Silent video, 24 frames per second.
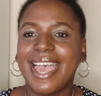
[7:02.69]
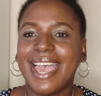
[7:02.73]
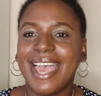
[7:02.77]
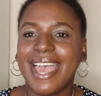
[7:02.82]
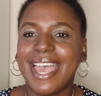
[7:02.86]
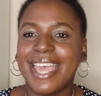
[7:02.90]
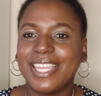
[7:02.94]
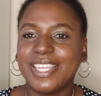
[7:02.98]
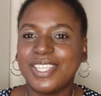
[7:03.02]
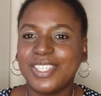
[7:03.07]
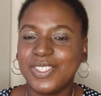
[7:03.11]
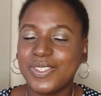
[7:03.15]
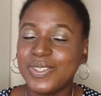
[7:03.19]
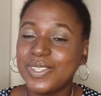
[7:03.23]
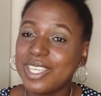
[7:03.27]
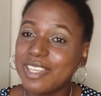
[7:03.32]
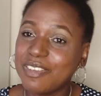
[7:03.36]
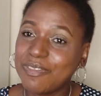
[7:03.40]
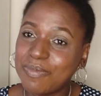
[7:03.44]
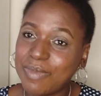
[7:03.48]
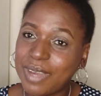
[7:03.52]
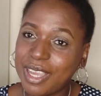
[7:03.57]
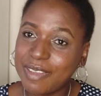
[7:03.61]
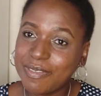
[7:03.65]
And do
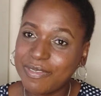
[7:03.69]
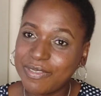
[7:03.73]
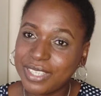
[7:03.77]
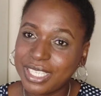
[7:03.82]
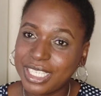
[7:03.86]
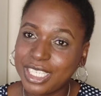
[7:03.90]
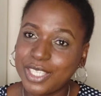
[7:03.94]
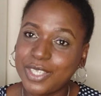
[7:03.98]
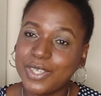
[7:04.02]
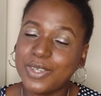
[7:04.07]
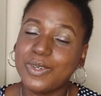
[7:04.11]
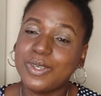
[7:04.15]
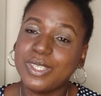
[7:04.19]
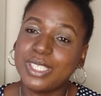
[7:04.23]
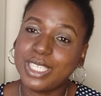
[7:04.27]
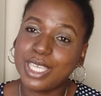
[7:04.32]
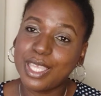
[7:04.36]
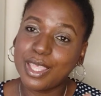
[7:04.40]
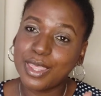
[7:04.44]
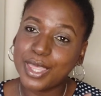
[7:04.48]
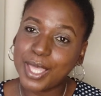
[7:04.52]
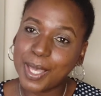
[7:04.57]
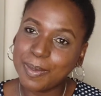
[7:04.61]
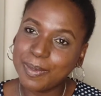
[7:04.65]
give my videos
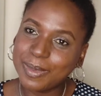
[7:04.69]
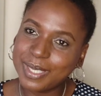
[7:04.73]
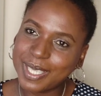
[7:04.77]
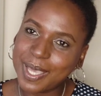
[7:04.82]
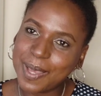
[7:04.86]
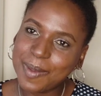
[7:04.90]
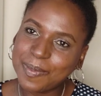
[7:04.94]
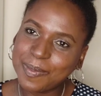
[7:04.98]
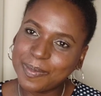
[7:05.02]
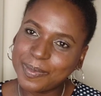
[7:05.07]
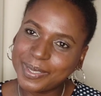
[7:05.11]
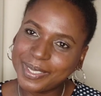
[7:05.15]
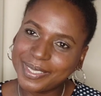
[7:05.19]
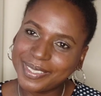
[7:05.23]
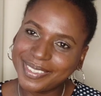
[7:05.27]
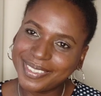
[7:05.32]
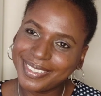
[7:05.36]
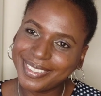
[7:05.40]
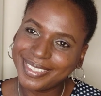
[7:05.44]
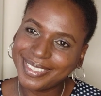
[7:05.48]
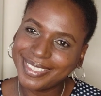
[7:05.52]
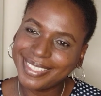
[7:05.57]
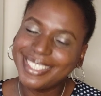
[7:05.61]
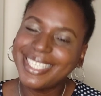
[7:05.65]
a thumbs up
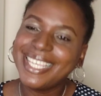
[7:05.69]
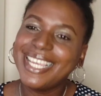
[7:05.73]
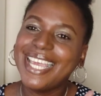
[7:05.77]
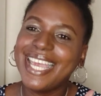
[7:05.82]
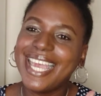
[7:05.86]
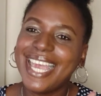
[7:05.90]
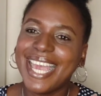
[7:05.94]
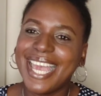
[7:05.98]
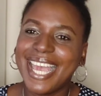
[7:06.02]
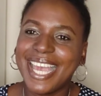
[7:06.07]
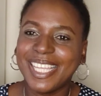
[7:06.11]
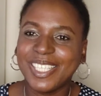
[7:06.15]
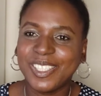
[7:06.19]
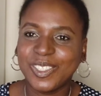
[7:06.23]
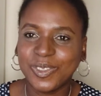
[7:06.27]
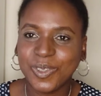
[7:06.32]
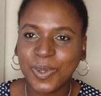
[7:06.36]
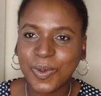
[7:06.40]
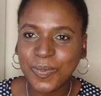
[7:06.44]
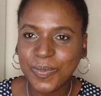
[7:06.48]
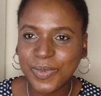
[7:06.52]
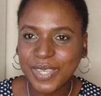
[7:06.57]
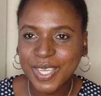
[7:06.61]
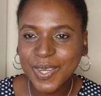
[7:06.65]
and
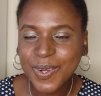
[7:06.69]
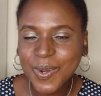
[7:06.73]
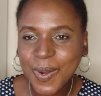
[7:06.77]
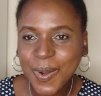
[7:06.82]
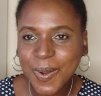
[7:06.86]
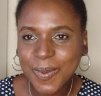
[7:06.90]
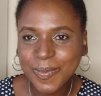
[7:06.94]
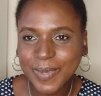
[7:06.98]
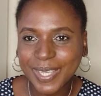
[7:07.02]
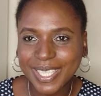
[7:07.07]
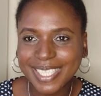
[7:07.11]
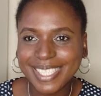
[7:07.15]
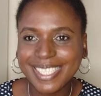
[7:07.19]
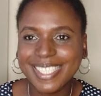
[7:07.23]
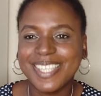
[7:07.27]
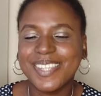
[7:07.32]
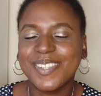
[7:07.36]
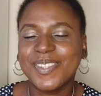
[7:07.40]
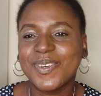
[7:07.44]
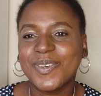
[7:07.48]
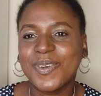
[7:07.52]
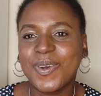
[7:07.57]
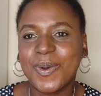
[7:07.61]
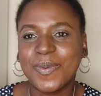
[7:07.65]
drop me a comment
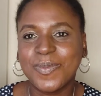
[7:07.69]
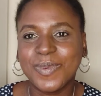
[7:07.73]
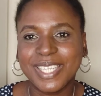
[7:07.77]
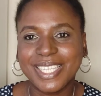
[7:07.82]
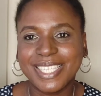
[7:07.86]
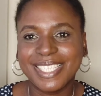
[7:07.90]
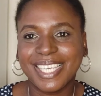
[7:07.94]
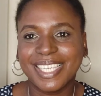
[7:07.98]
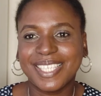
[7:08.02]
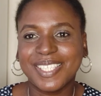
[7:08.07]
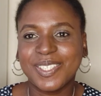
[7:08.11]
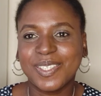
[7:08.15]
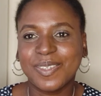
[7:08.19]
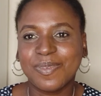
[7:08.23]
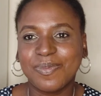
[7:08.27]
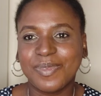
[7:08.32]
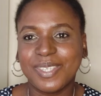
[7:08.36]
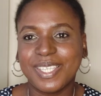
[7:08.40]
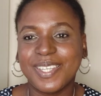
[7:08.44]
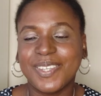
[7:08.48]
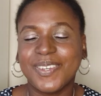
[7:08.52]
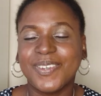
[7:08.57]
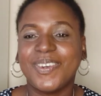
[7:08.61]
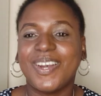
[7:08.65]
in the comment section
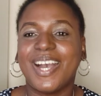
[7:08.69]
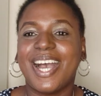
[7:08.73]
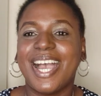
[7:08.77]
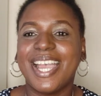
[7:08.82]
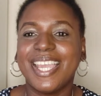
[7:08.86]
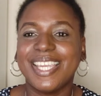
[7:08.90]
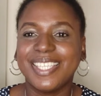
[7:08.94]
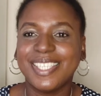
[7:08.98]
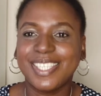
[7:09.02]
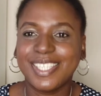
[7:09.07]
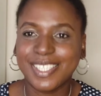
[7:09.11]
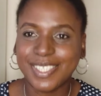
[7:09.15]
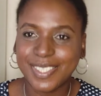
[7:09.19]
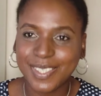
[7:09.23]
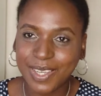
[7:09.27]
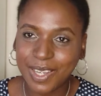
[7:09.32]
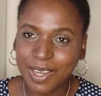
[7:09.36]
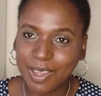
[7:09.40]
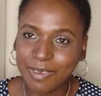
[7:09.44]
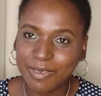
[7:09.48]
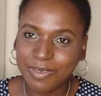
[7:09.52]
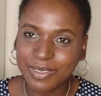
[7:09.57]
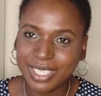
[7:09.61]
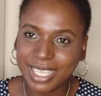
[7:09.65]
below. I do
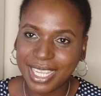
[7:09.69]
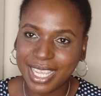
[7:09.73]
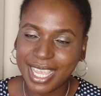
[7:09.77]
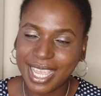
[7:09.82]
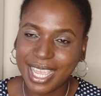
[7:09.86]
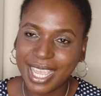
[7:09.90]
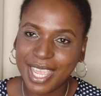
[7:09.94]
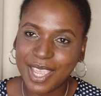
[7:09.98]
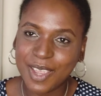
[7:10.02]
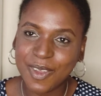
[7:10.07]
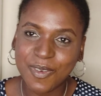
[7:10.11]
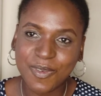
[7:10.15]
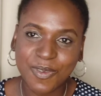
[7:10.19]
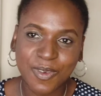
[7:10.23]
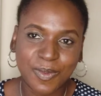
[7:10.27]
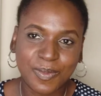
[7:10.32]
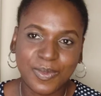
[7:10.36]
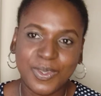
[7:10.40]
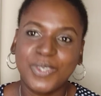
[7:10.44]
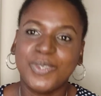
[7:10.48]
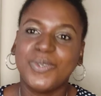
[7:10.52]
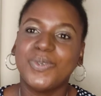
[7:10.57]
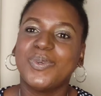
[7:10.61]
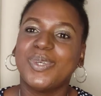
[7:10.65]
love to hear
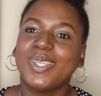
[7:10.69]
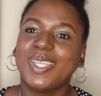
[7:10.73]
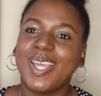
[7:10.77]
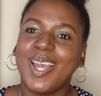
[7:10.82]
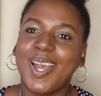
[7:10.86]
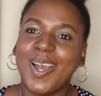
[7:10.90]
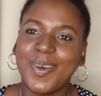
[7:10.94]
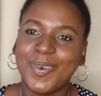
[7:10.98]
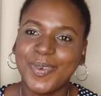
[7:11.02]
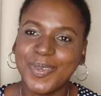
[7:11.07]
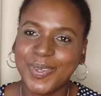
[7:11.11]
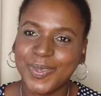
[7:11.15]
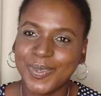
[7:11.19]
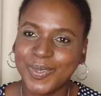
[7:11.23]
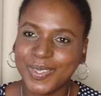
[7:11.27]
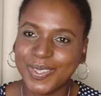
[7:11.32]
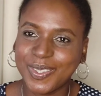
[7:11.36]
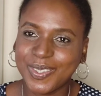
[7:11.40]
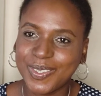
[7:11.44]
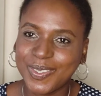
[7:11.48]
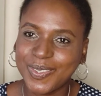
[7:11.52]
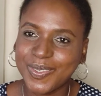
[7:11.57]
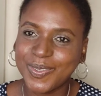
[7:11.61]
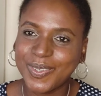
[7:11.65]
from you and how you
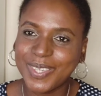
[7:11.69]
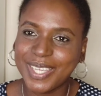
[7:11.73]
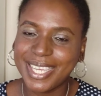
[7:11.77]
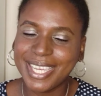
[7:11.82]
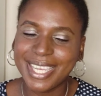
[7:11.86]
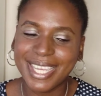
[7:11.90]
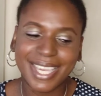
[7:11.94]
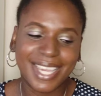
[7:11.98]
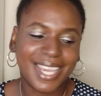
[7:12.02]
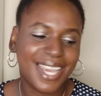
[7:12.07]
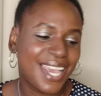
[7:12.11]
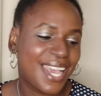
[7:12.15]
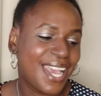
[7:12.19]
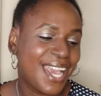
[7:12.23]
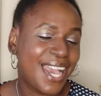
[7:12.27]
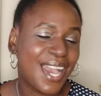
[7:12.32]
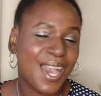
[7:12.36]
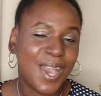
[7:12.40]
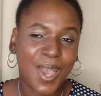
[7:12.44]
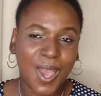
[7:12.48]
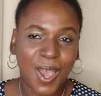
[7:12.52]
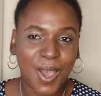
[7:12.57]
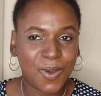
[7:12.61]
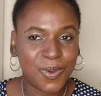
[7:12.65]
are doing,
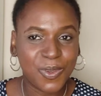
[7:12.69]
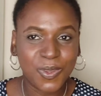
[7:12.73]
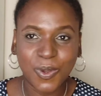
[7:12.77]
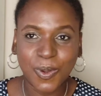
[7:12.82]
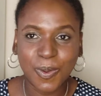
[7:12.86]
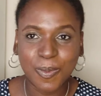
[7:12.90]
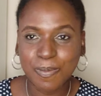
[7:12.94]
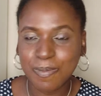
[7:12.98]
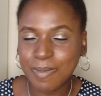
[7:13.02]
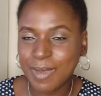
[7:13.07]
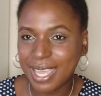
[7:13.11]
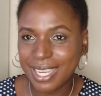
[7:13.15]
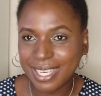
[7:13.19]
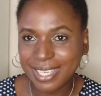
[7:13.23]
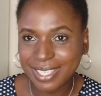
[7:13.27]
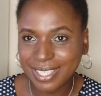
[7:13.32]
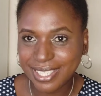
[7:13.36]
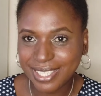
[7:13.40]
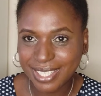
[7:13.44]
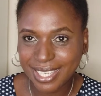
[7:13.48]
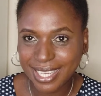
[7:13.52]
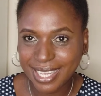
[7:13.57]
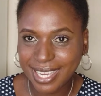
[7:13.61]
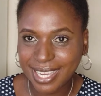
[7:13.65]
how you're
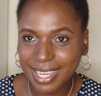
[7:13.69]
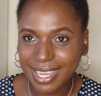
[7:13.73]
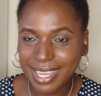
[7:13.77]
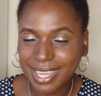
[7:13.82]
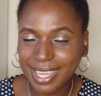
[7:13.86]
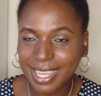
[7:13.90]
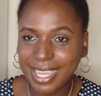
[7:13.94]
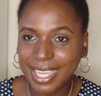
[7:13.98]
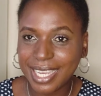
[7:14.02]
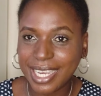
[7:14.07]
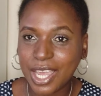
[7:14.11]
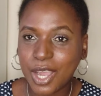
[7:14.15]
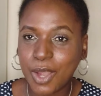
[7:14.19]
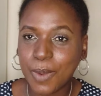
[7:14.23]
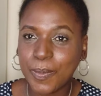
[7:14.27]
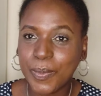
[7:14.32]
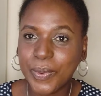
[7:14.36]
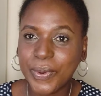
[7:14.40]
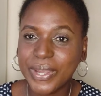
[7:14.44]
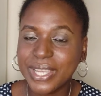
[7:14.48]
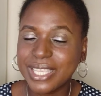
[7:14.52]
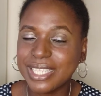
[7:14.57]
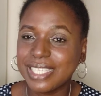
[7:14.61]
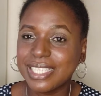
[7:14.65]
managing in our
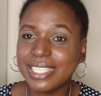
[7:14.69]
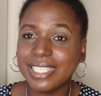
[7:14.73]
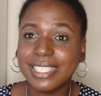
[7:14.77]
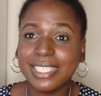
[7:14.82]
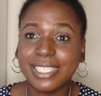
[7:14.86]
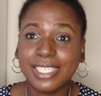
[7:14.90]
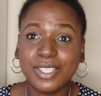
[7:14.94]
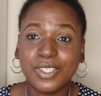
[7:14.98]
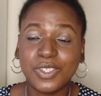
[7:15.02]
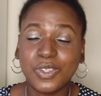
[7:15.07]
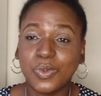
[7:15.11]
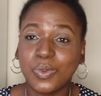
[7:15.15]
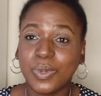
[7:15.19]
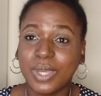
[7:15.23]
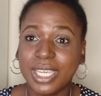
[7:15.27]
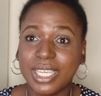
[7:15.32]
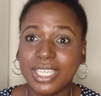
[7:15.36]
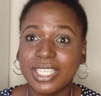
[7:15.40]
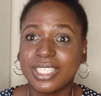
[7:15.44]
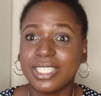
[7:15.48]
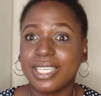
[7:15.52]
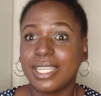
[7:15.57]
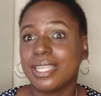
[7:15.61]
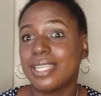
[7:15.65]
present
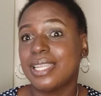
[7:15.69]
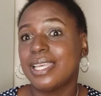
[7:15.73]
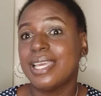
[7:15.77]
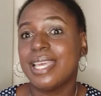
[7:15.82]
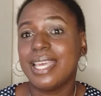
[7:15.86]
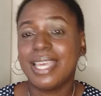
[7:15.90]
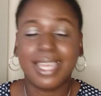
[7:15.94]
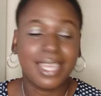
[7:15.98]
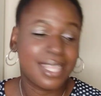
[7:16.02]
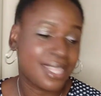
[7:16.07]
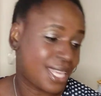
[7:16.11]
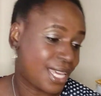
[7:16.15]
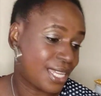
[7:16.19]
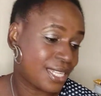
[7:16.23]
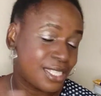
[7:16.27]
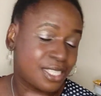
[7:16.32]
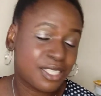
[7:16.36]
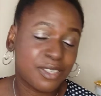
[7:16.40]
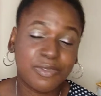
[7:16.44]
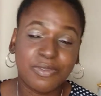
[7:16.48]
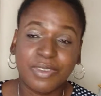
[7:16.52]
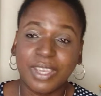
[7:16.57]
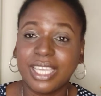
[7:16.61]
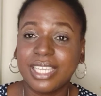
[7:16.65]
situation
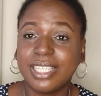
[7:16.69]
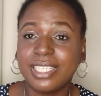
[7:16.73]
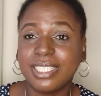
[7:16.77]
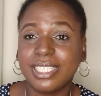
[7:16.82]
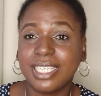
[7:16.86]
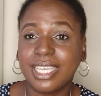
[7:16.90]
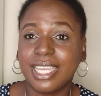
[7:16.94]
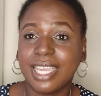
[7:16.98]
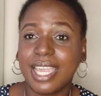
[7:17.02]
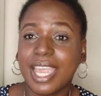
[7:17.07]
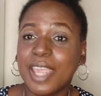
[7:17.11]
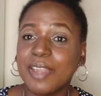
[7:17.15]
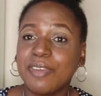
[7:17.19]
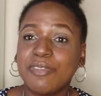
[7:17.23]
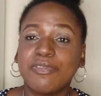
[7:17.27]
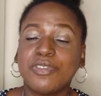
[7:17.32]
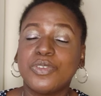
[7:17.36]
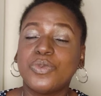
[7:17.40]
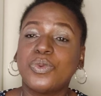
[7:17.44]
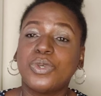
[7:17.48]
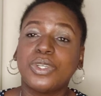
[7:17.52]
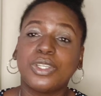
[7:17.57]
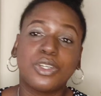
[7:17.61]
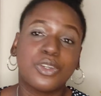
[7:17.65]
that's affecting
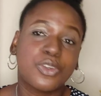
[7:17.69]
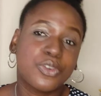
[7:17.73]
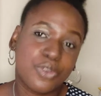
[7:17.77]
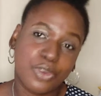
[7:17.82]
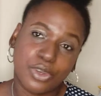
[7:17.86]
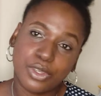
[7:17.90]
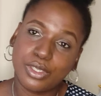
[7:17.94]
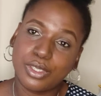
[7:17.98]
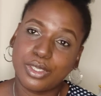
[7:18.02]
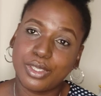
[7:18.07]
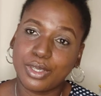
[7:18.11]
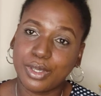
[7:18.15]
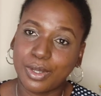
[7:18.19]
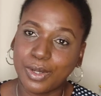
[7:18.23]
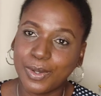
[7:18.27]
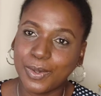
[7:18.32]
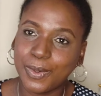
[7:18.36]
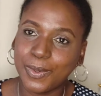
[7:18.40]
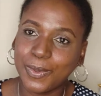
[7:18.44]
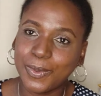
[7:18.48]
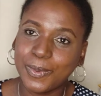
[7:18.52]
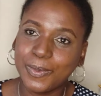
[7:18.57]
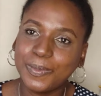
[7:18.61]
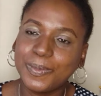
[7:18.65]
everyone across the
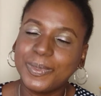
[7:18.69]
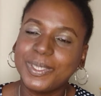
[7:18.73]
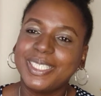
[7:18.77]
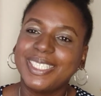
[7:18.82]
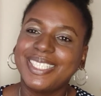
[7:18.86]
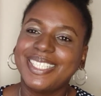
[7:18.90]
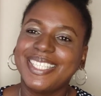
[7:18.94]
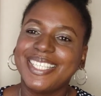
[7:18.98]
globe.